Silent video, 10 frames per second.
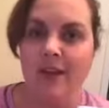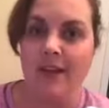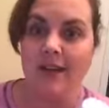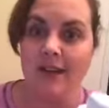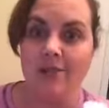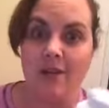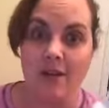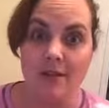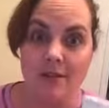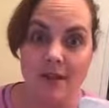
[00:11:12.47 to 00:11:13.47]
Okay, and after the
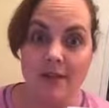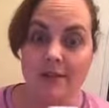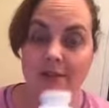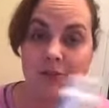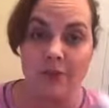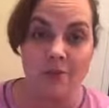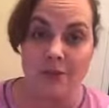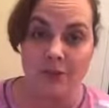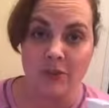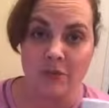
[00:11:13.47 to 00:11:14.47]
holidays and
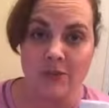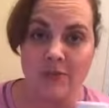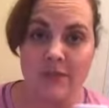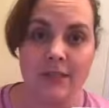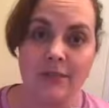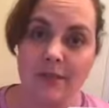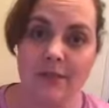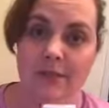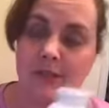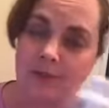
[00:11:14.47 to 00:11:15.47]
everybody's Christmas
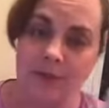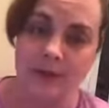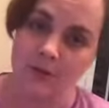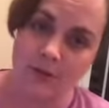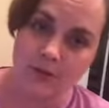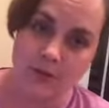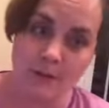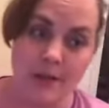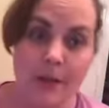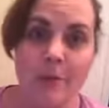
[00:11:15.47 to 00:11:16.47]
festivities, and if you got New Year's
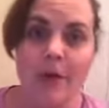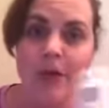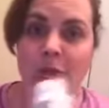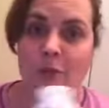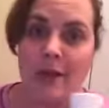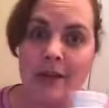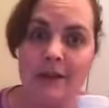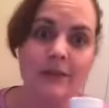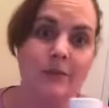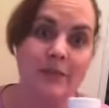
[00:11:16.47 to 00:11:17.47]
coming up, you may
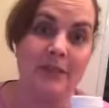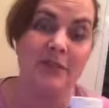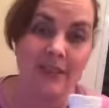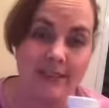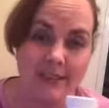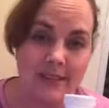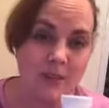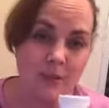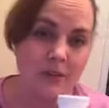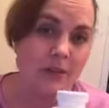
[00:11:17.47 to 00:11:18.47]
need some deep cleaning.
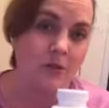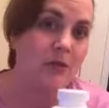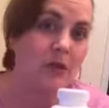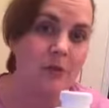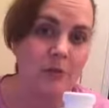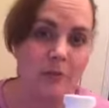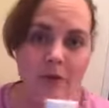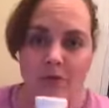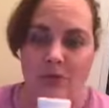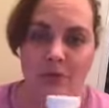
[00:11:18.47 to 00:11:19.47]
That's why they do a lot of these
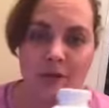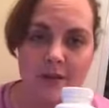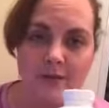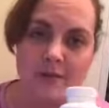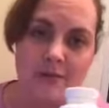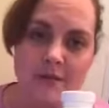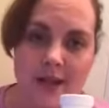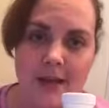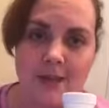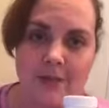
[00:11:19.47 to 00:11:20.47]
promotions, because this is the
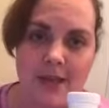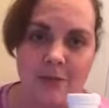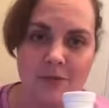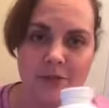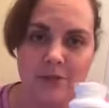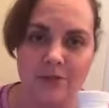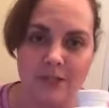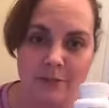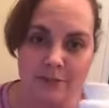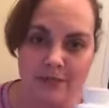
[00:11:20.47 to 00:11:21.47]
ideal time to do your
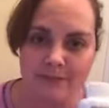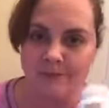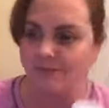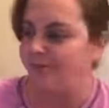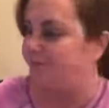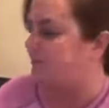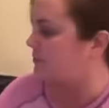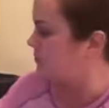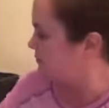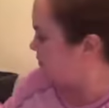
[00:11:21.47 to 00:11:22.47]
deep clean.
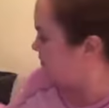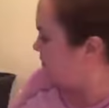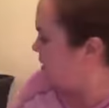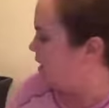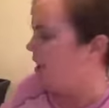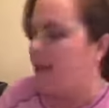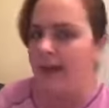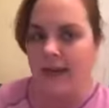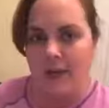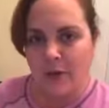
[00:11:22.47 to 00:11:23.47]

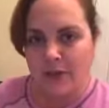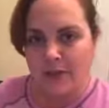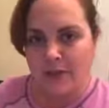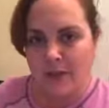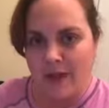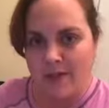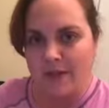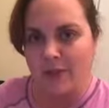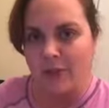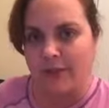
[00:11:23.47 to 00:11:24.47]
Any questions about the
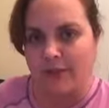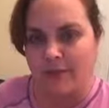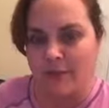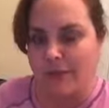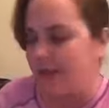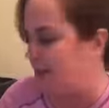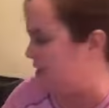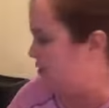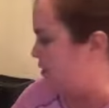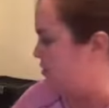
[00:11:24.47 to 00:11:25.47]
Zendocrine? Sometimes that gets
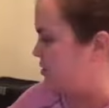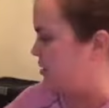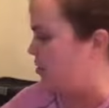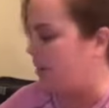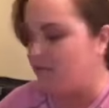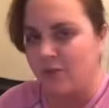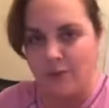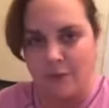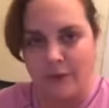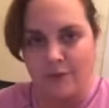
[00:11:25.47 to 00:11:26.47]
confusing on why there's
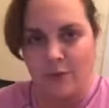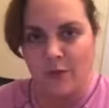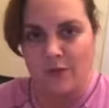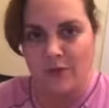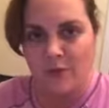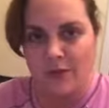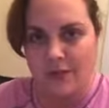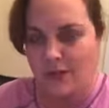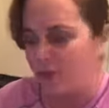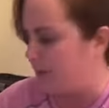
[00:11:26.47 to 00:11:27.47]
so many different ones and what
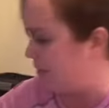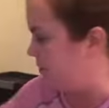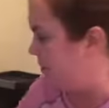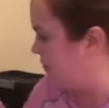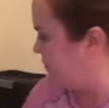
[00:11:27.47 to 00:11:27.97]
to do with them.